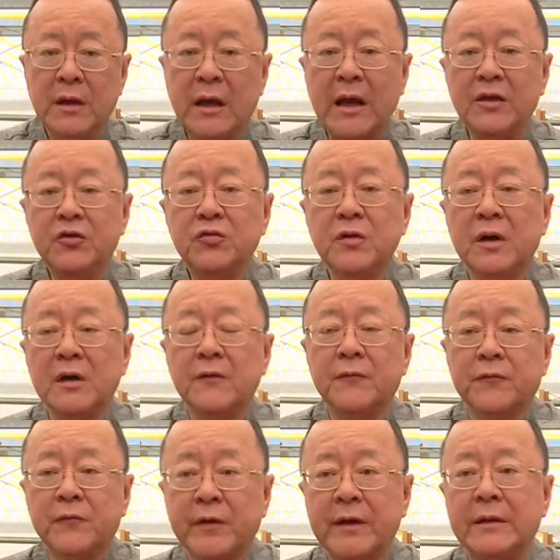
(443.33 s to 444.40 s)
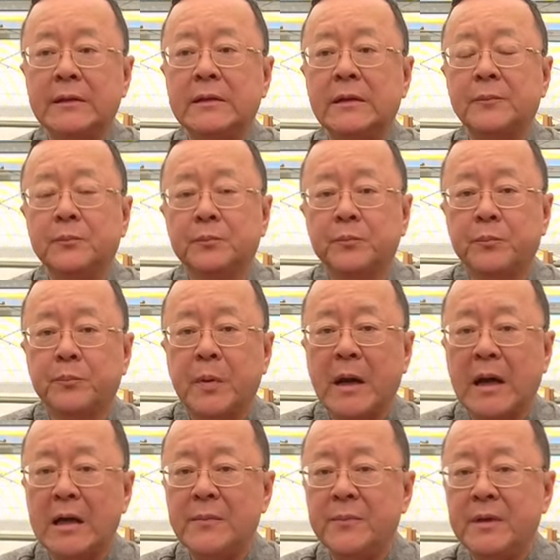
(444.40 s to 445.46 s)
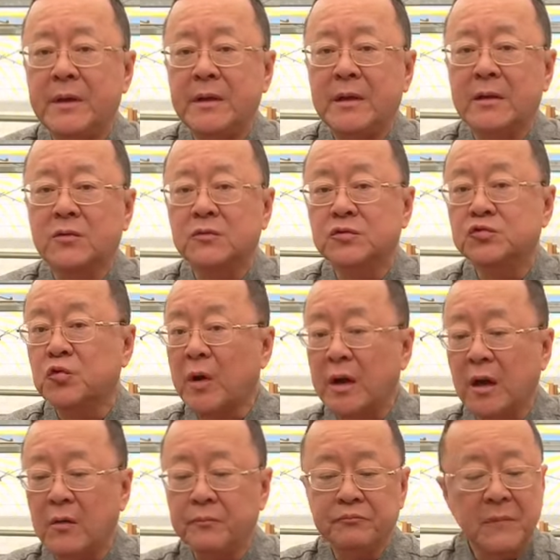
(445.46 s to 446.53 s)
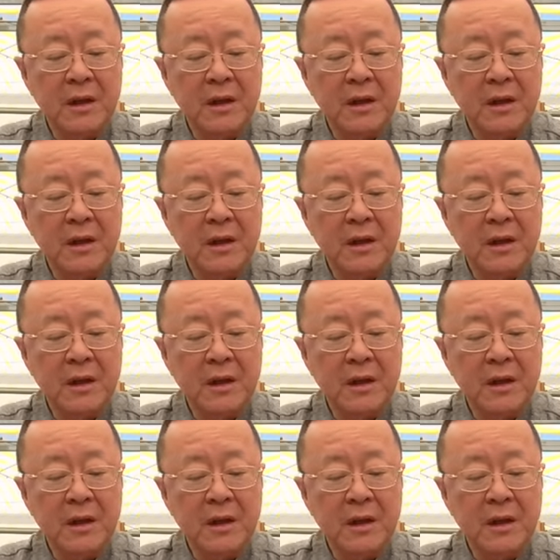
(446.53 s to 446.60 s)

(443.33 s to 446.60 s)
and you are afraid the pollen media can dry up,